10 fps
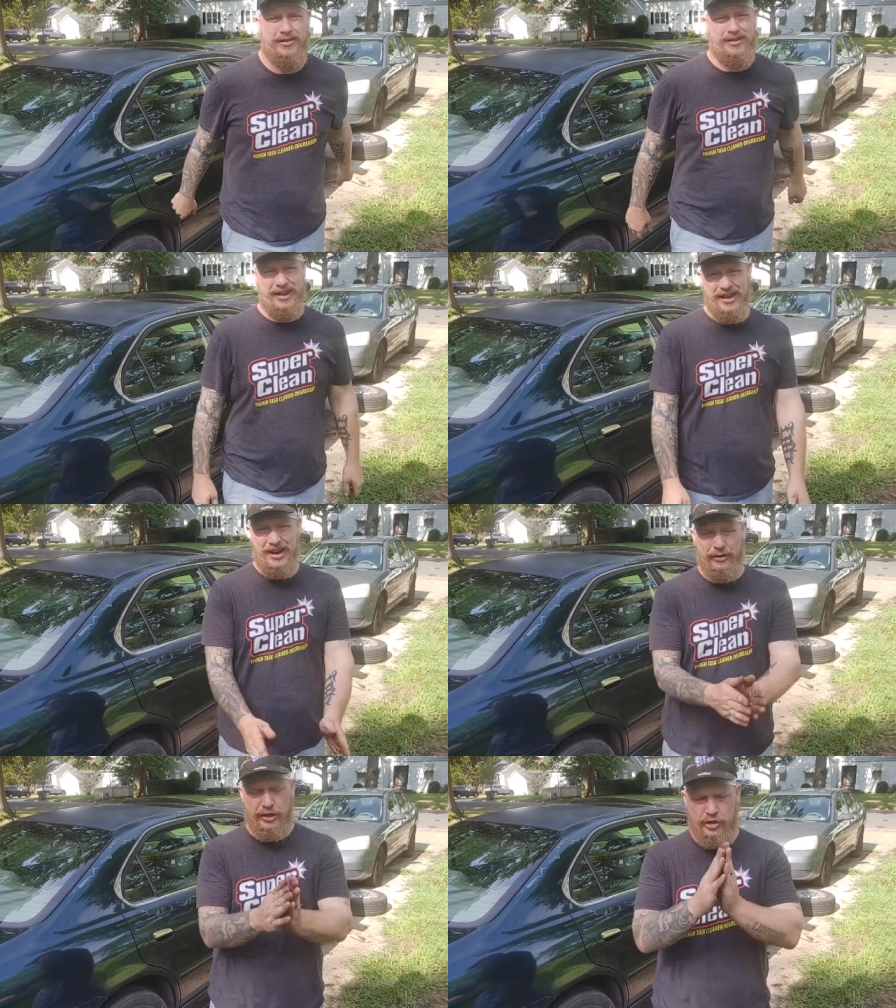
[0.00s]
You
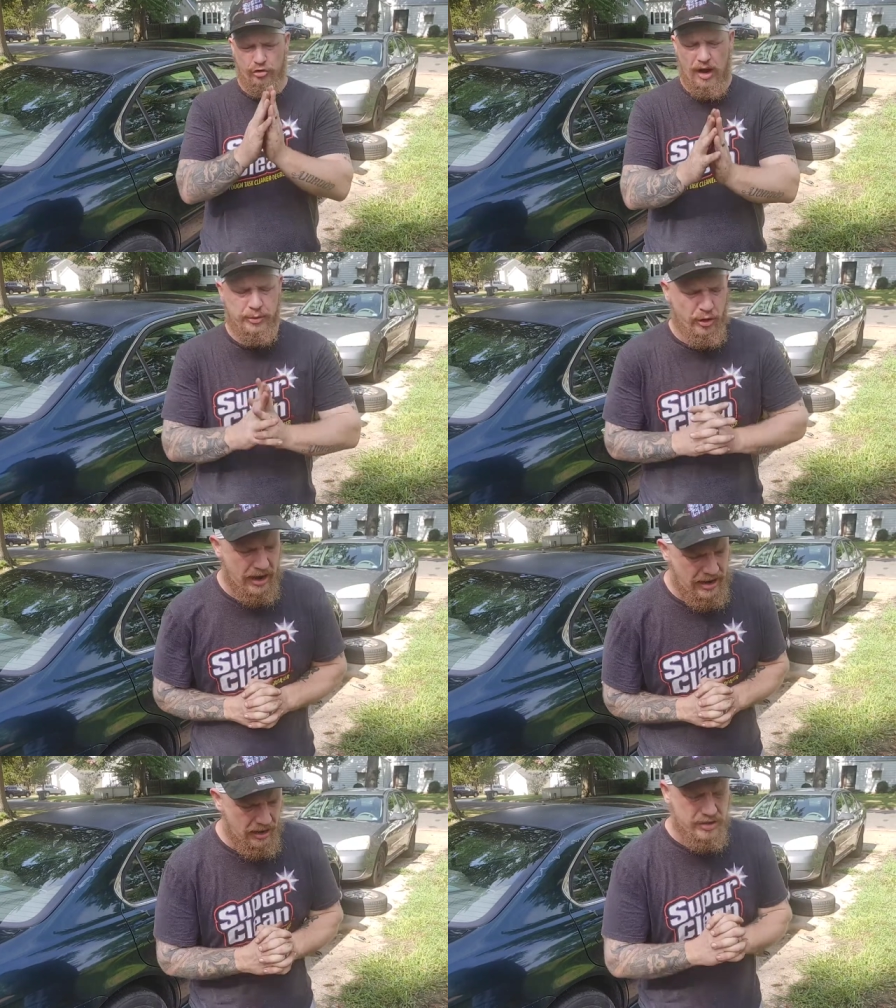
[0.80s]
know, just drops
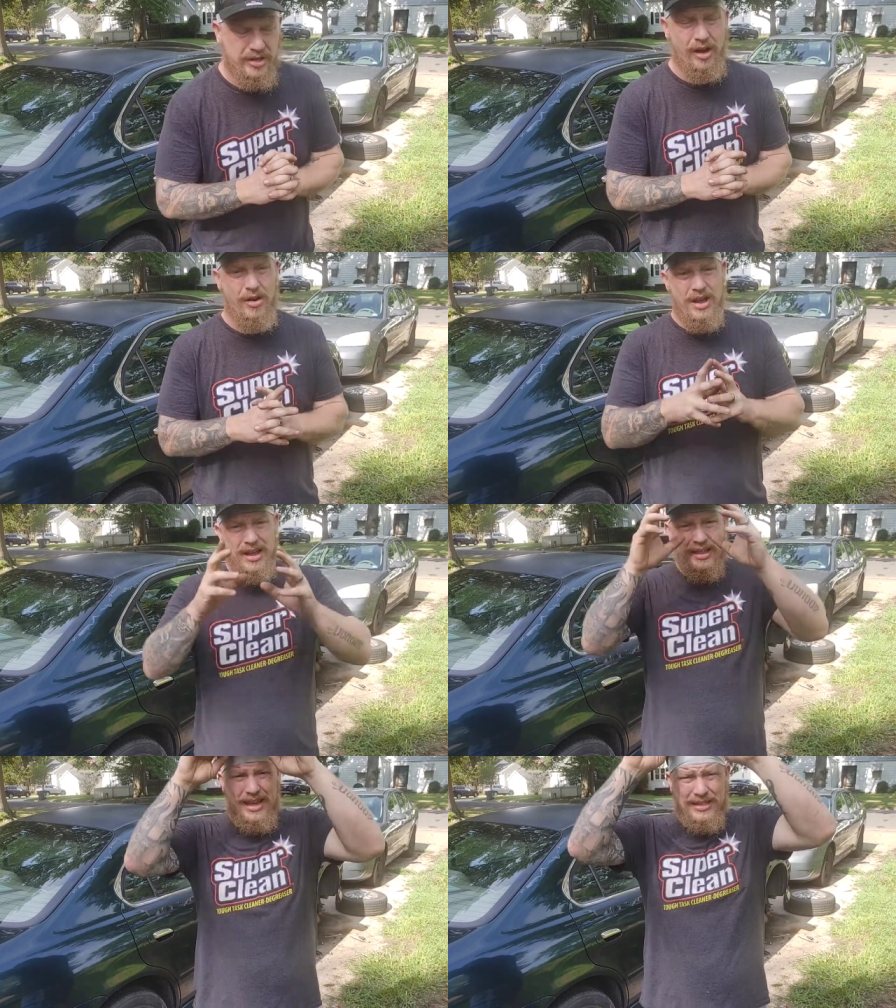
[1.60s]
right out. So
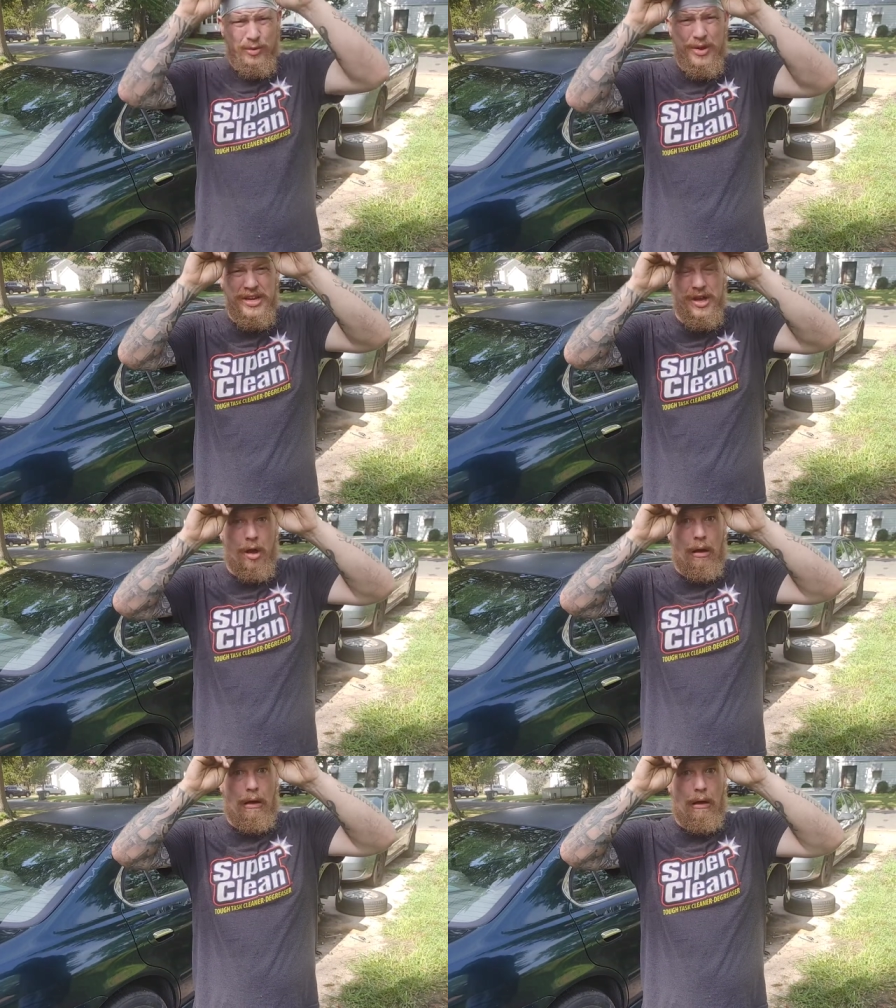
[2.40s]
that's when you
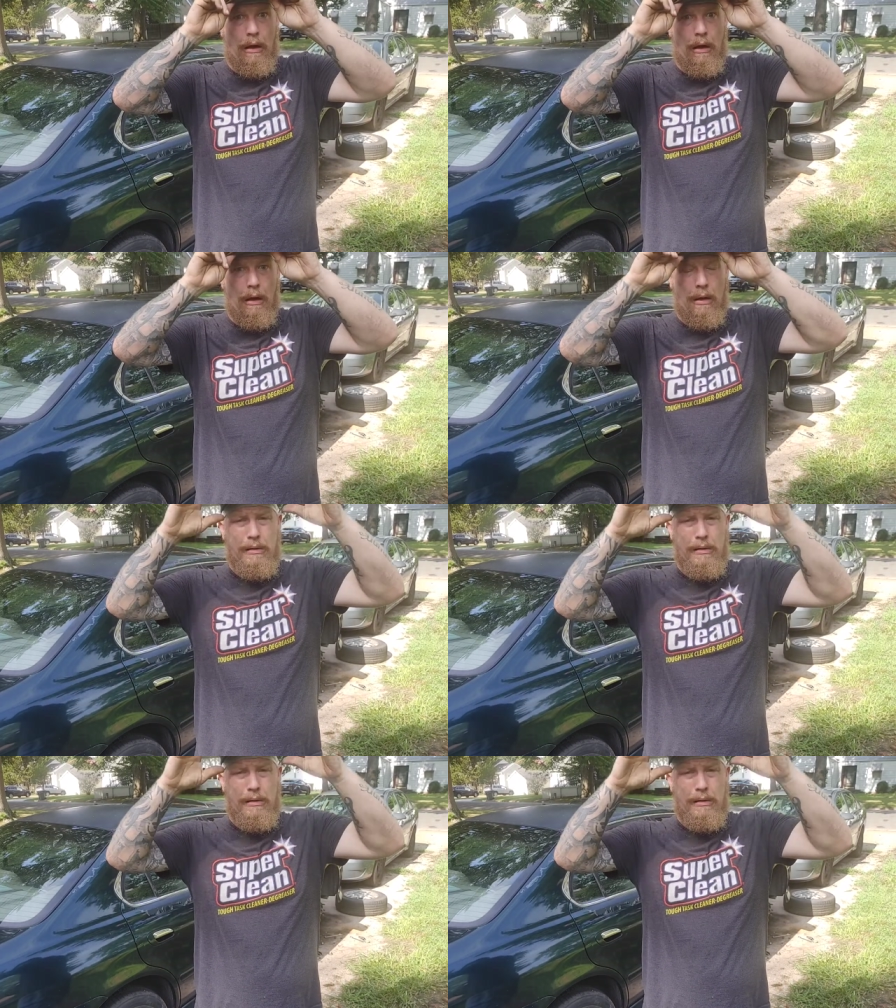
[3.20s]
go, oh